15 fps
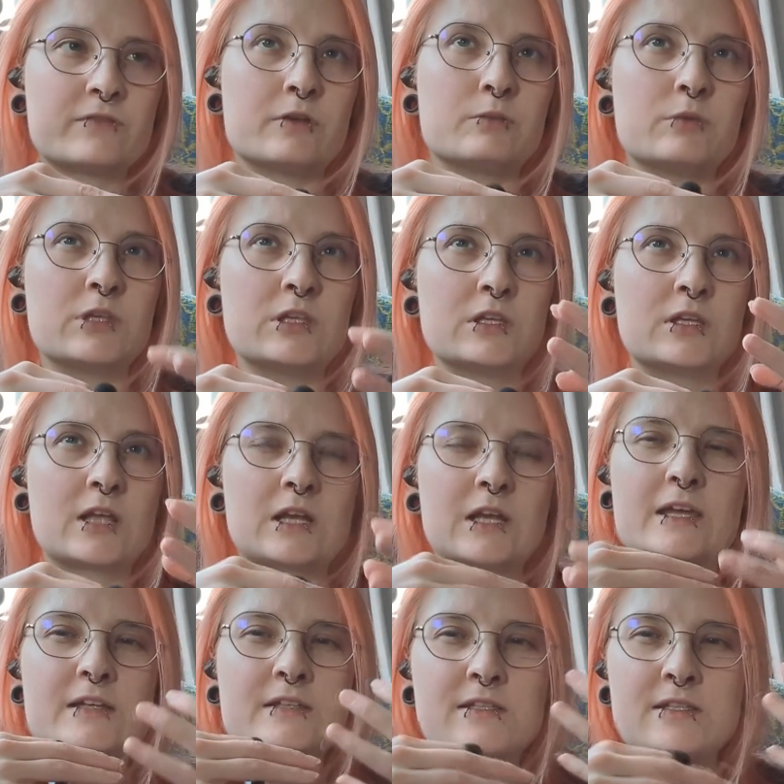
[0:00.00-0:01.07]
and we get
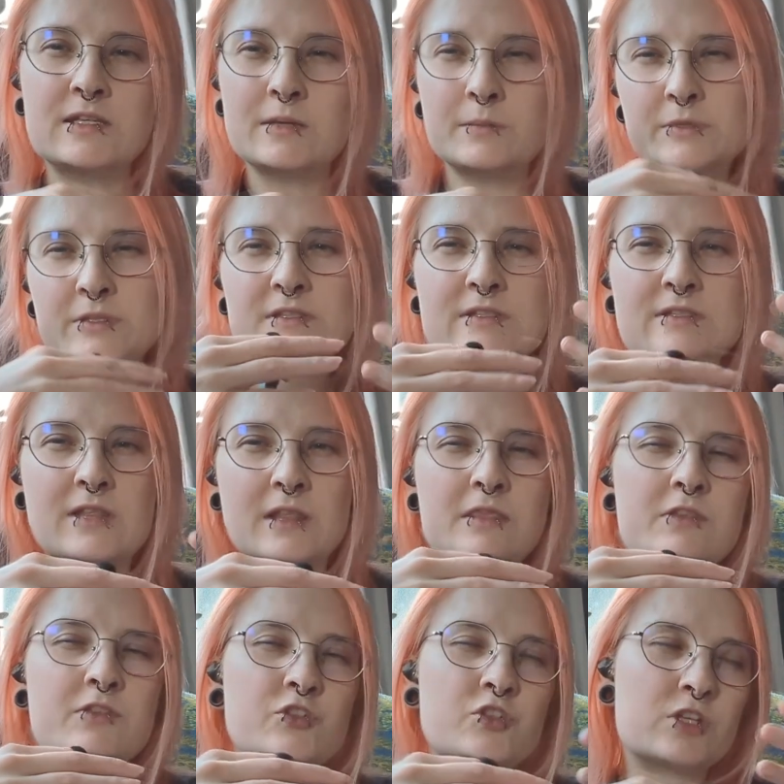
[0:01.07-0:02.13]
like snippets that
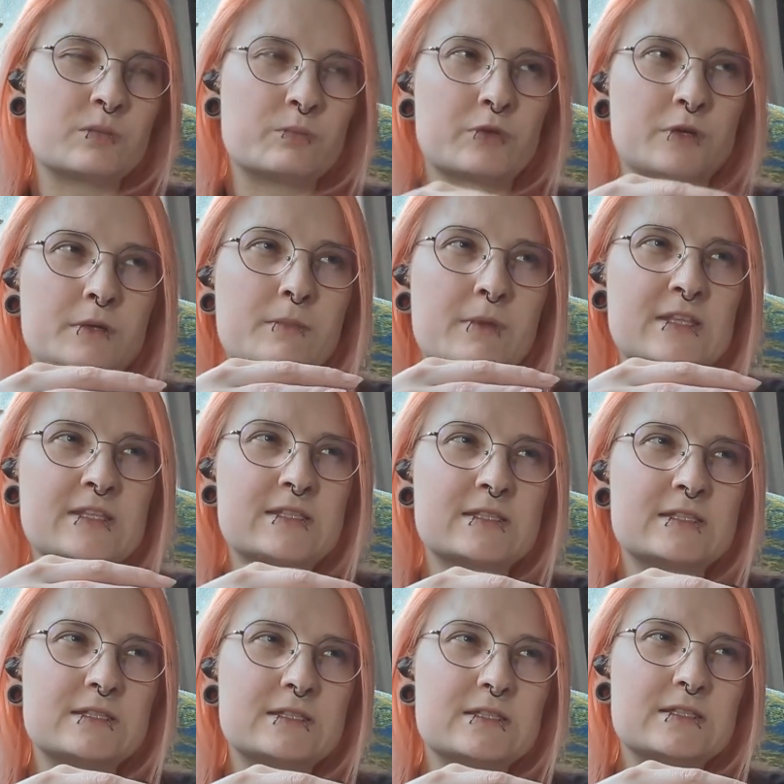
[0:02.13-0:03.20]
she pretty much
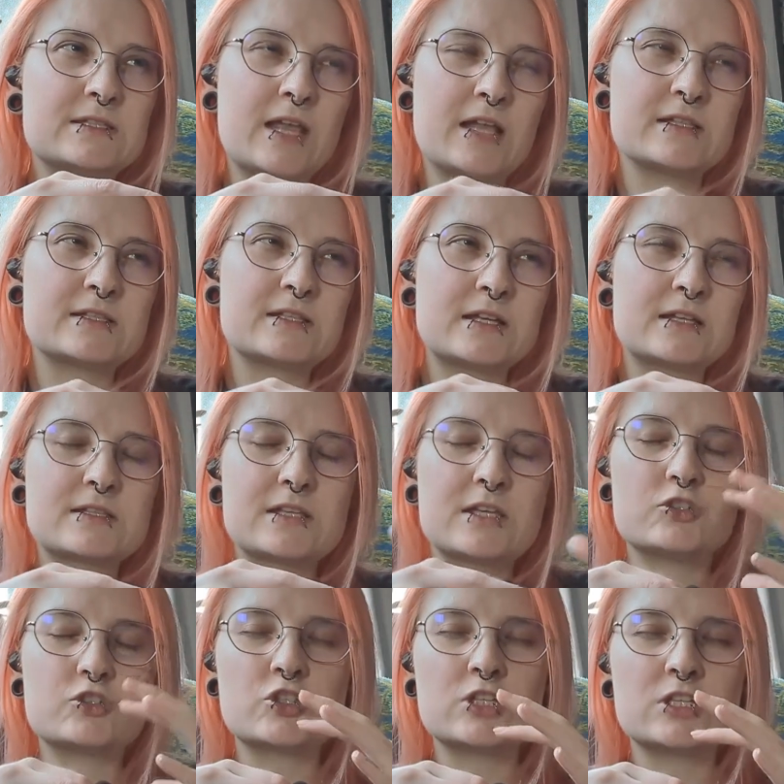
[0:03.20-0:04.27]
tells us,
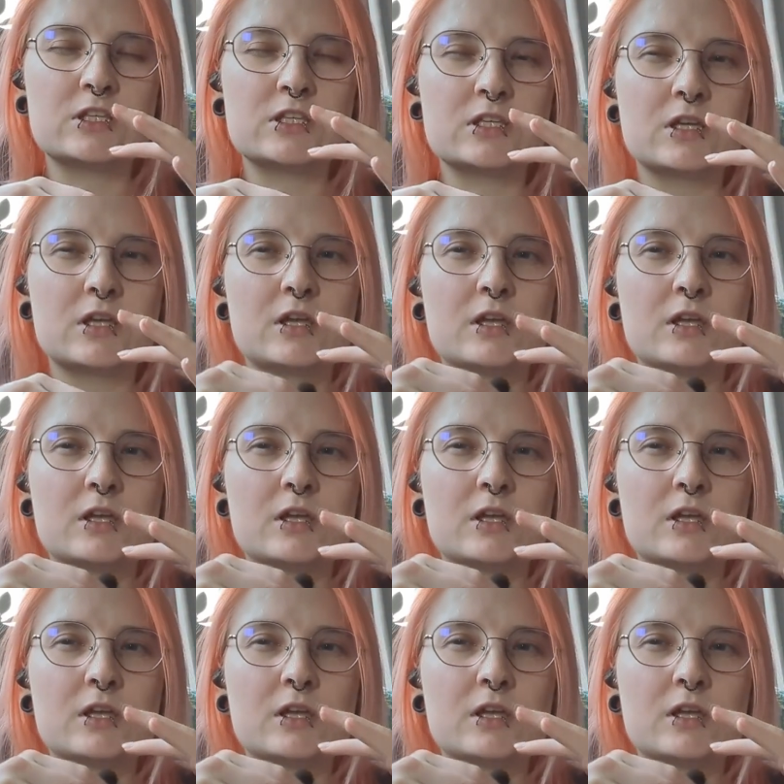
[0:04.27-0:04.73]
and she